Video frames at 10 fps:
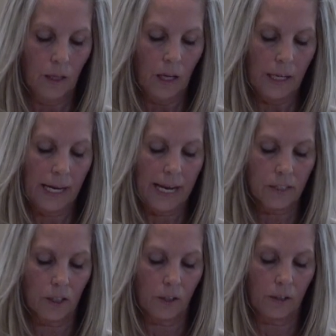And I had
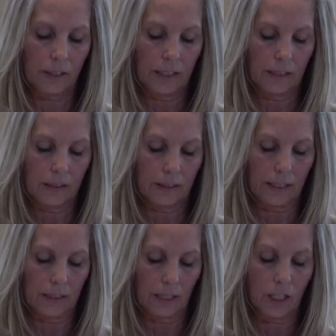to learn that,
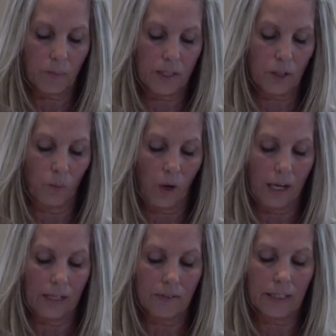that husbands and
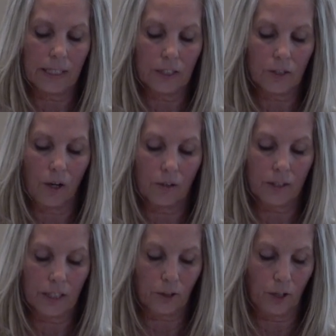wives need to talk
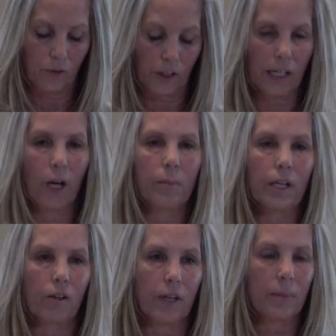things over and come in
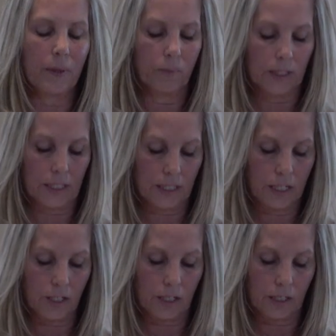agreement with
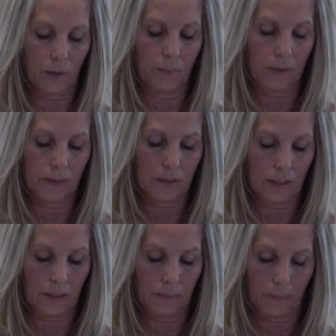decisions and
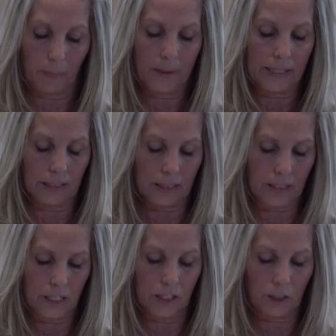um, making
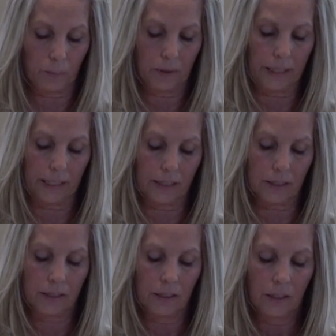decisions and
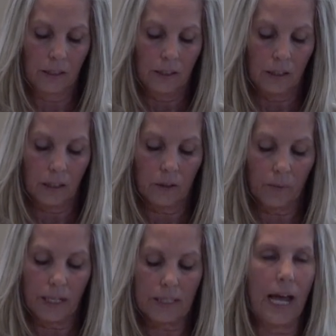plans.
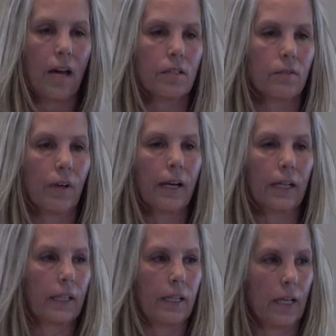Otherwise, a house
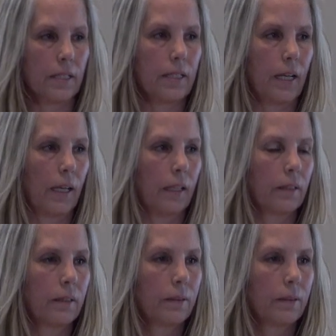divided cannot stand.